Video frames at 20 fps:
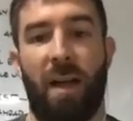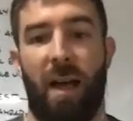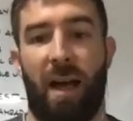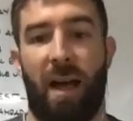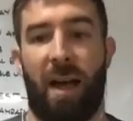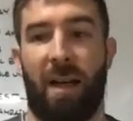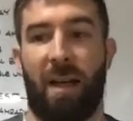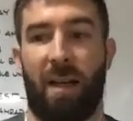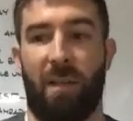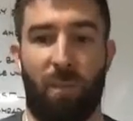
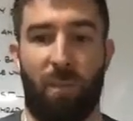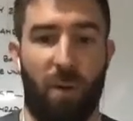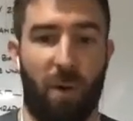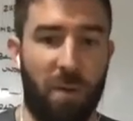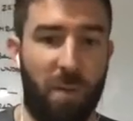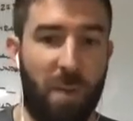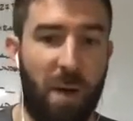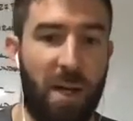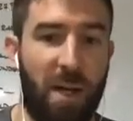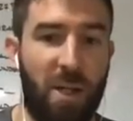and it
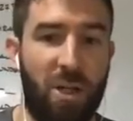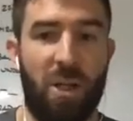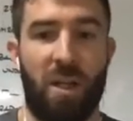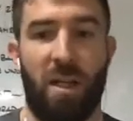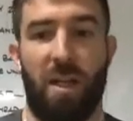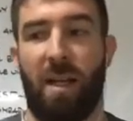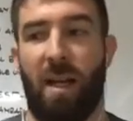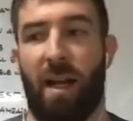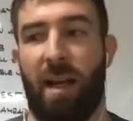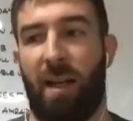improves my
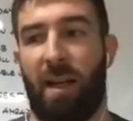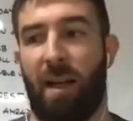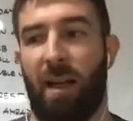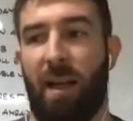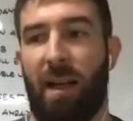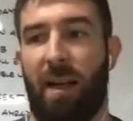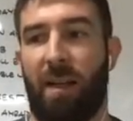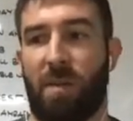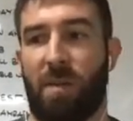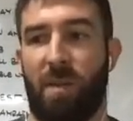energy and it
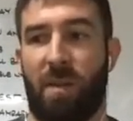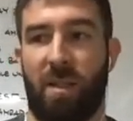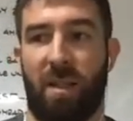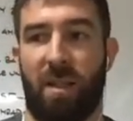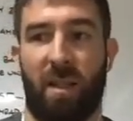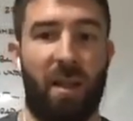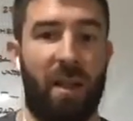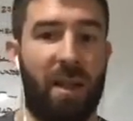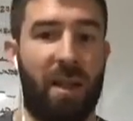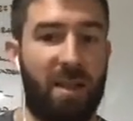allows me
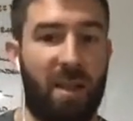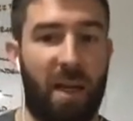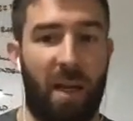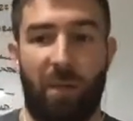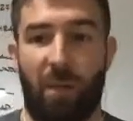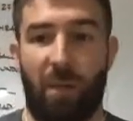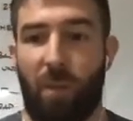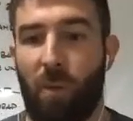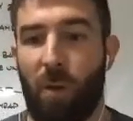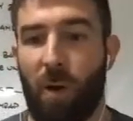to
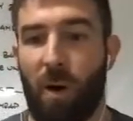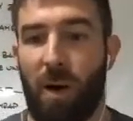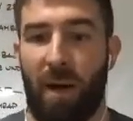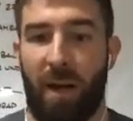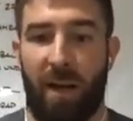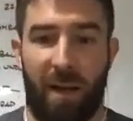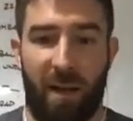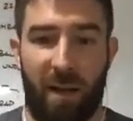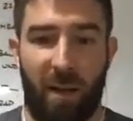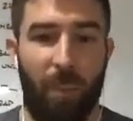escape from work
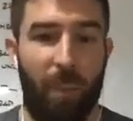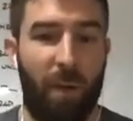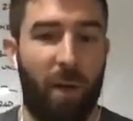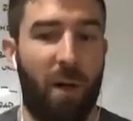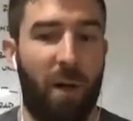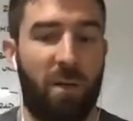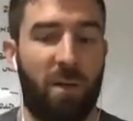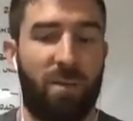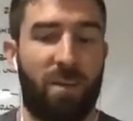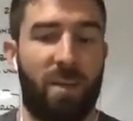and I can
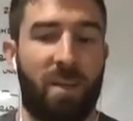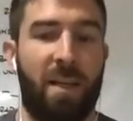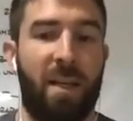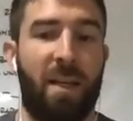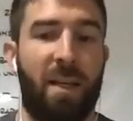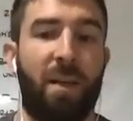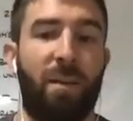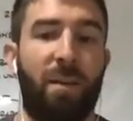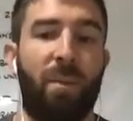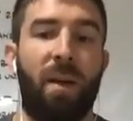blow off some
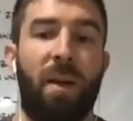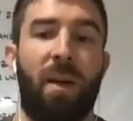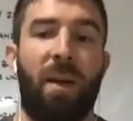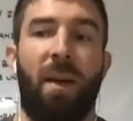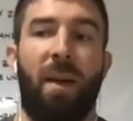steam,